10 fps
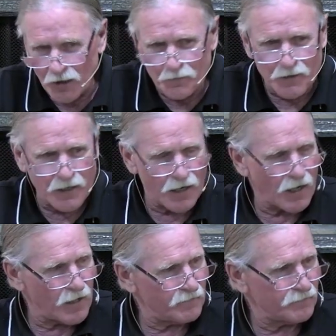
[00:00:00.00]

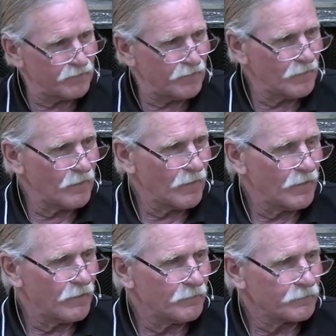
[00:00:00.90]
behalf,
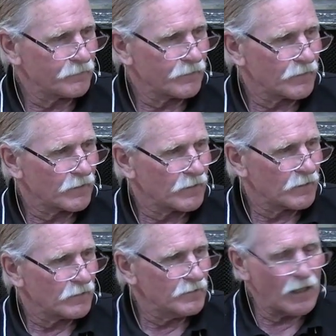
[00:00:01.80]

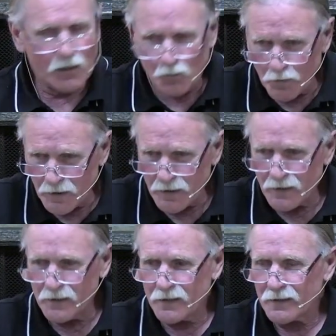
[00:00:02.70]
now
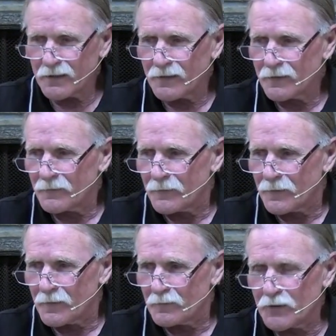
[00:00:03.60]
we,
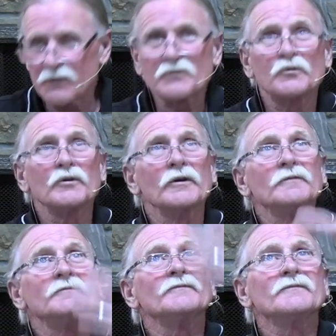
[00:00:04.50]
because
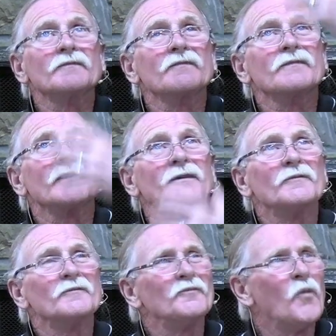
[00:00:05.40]
we're
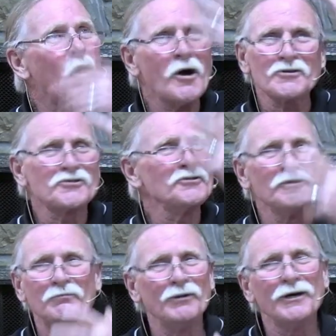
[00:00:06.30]
washed in
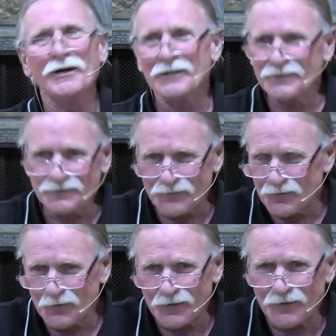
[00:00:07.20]
the blood, if
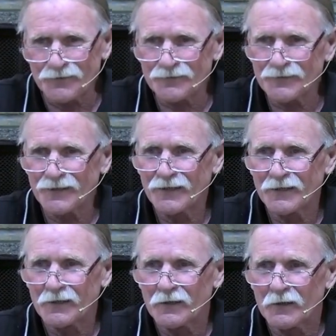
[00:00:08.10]
you will,
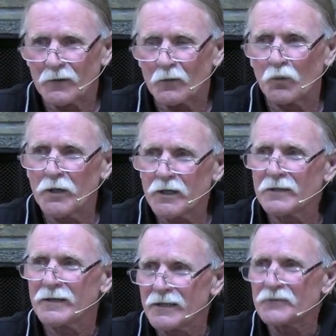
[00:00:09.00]
we
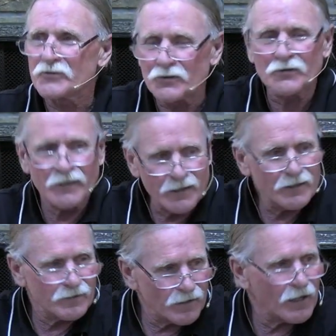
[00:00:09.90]
can enter
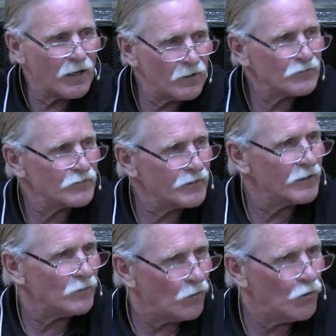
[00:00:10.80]
in now to
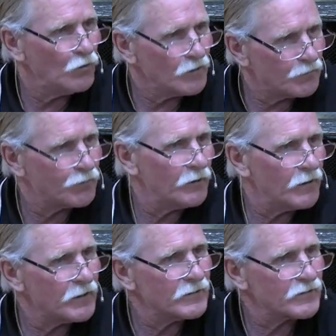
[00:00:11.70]
that holy
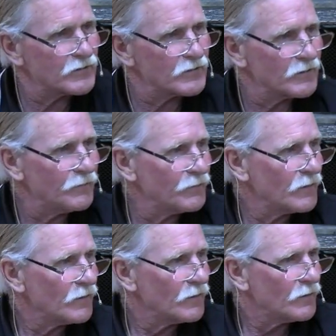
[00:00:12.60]
place
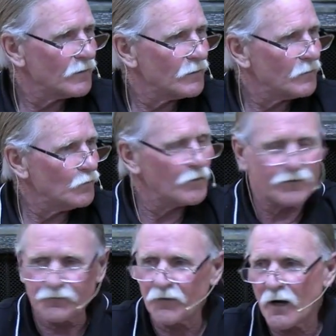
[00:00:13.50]
with
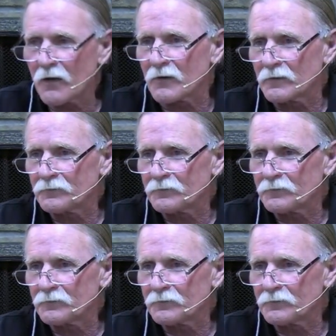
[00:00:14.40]
the Father.